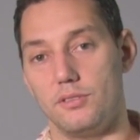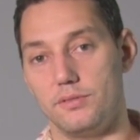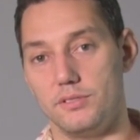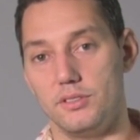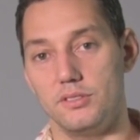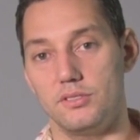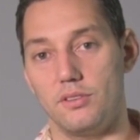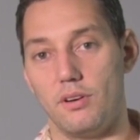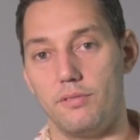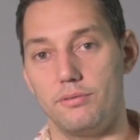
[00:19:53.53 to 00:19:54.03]
of
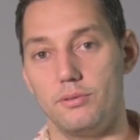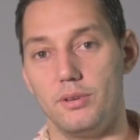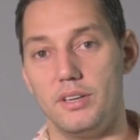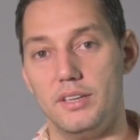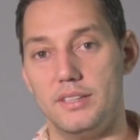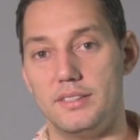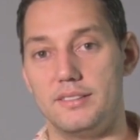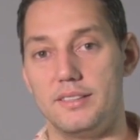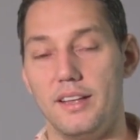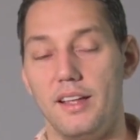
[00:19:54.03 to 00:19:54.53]
the
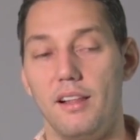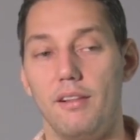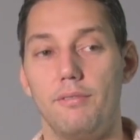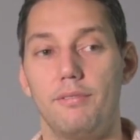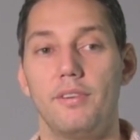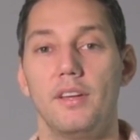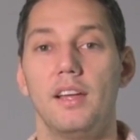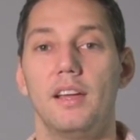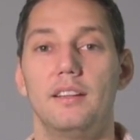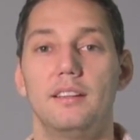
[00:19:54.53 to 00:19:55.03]
software
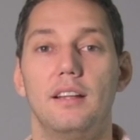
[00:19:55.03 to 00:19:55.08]
itself.